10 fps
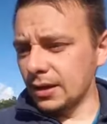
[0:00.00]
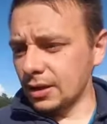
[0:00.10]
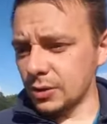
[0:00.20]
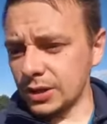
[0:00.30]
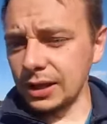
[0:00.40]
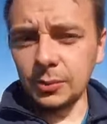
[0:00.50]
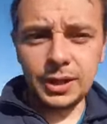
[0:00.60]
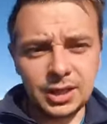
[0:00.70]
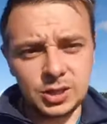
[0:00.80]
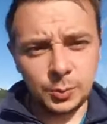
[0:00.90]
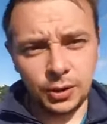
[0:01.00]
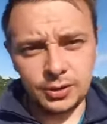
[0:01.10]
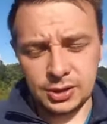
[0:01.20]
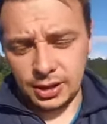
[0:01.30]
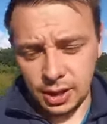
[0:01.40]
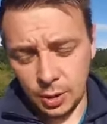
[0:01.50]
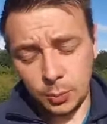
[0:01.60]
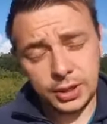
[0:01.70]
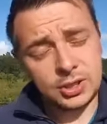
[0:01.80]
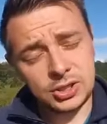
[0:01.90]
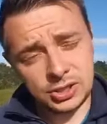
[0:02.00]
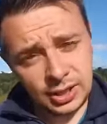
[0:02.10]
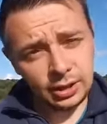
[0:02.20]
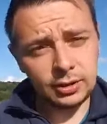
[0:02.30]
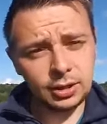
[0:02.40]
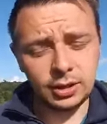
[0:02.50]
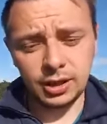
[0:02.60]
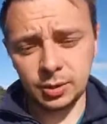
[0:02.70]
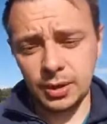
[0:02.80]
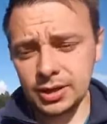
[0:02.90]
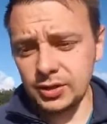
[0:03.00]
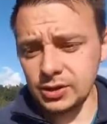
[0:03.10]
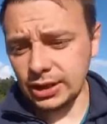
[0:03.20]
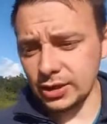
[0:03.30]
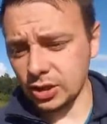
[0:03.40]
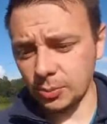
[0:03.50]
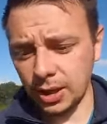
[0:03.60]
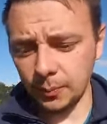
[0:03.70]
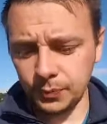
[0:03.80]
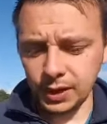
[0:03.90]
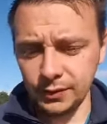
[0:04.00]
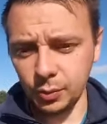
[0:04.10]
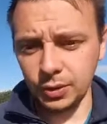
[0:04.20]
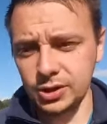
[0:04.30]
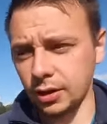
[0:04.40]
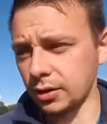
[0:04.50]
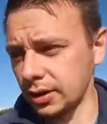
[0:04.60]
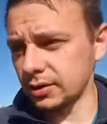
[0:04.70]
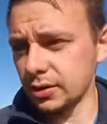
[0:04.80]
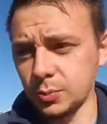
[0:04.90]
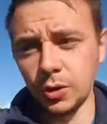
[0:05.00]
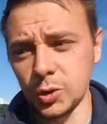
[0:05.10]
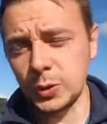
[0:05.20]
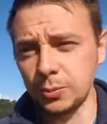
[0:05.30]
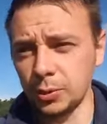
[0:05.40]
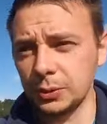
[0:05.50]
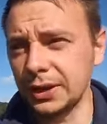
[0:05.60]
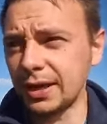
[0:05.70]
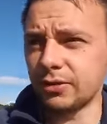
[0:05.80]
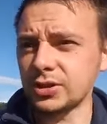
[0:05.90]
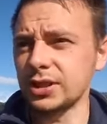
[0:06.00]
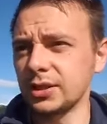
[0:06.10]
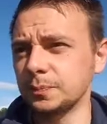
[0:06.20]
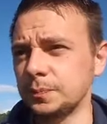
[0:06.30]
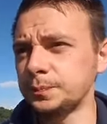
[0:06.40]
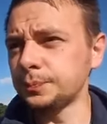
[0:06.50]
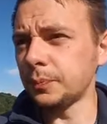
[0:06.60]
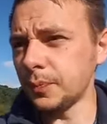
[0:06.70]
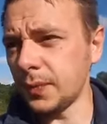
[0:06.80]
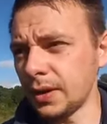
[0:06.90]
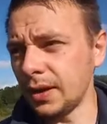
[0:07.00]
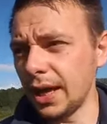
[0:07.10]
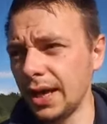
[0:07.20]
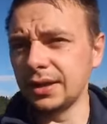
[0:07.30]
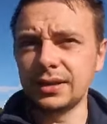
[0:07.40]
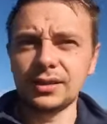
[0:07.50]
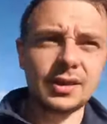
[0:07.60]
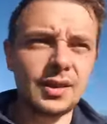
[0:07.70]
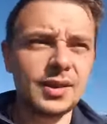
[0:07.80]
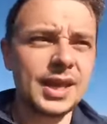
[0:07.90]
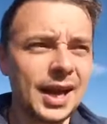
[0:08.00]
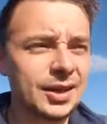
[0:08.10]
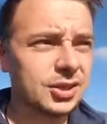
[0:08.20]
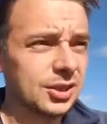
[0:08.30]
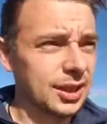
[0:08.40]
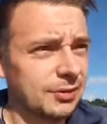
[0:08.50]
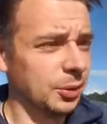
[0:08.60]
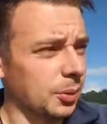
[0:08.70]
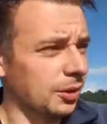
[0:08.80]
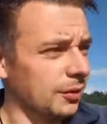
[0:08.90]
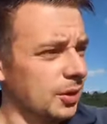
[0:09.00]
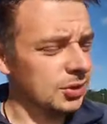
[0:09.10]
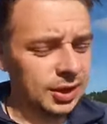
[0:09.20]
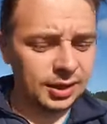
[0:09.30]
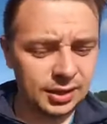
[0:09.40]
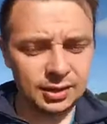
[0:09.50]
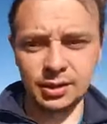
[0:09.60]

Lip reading: So it's a little bit disappointing, but it's still an amazing sight to come out if you want to see orchids, because most people will never see them, and they are still everywhere on this site.